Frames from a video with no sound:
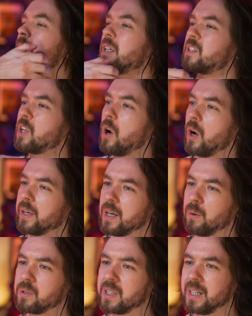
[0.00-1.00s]
I saw it and
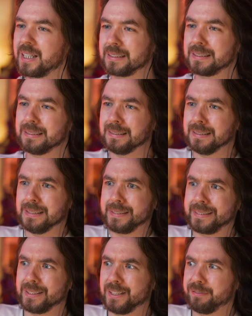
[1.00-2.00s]
I was like, ooh,
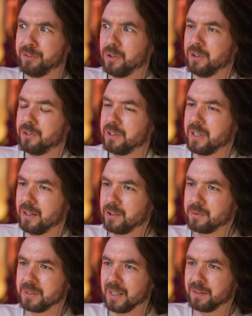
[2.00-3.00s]

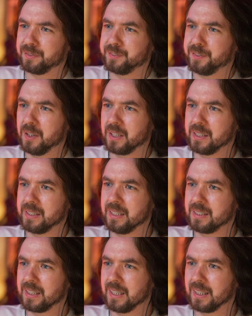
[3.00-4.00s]
$3,400? What the fuck is
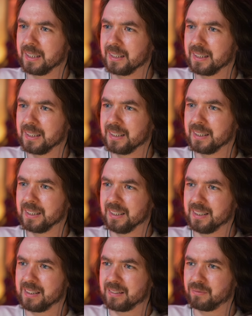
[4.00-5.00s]
this thing?
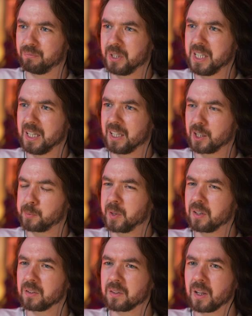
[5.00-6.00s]
It's ridiculous,
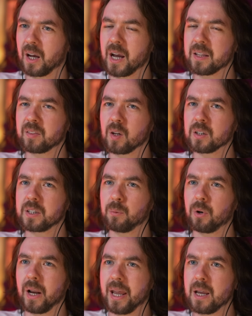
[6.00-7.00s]
but it, I thought they
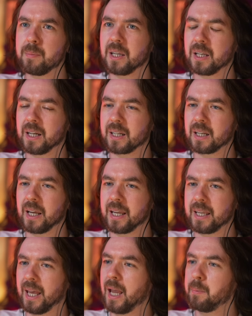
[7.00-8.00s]
were aiming it at
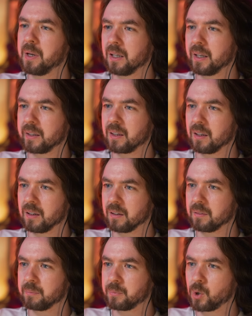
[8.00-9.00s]
like gaming, like
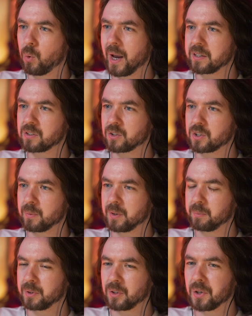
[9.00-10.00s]
the Quest or
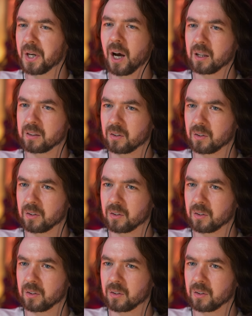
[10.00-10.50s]
something, but they're not.